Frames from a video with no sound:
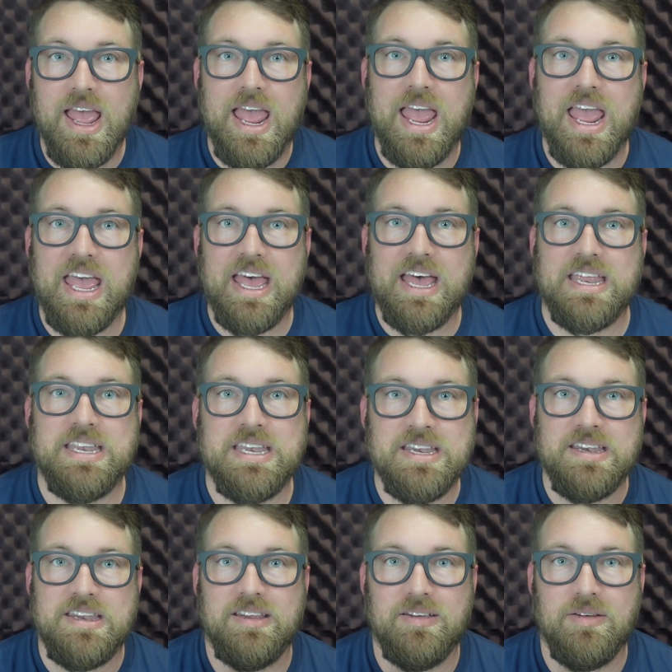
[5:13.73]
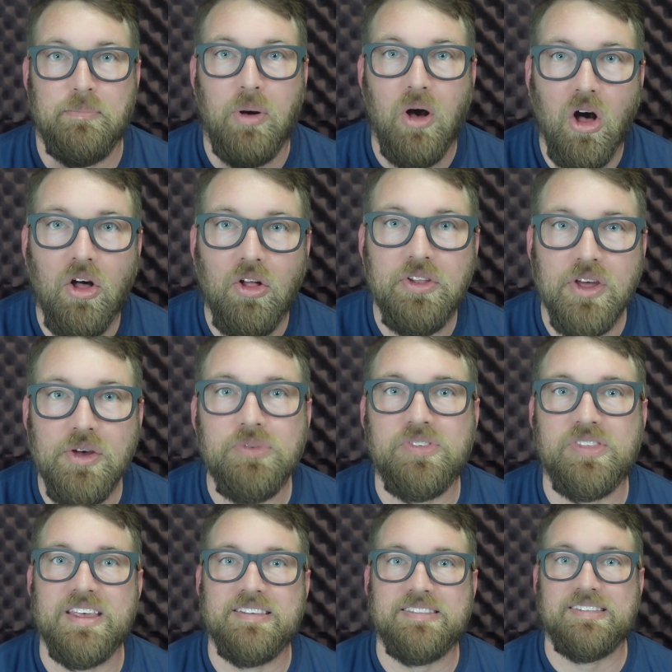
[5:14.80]
And Paul
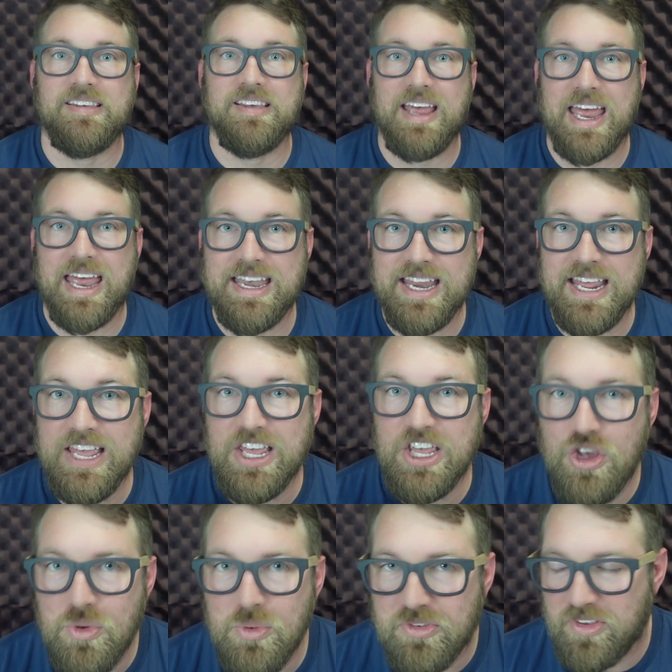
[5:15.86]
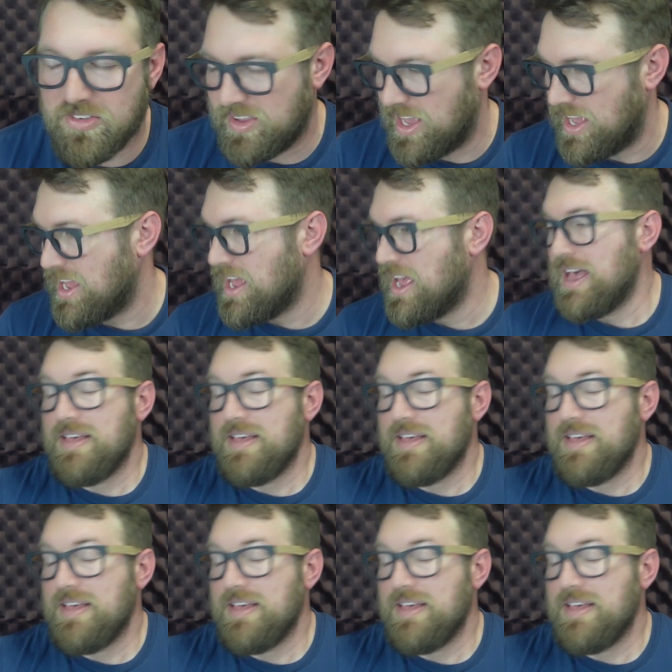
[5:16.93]
knows this, and he uses it.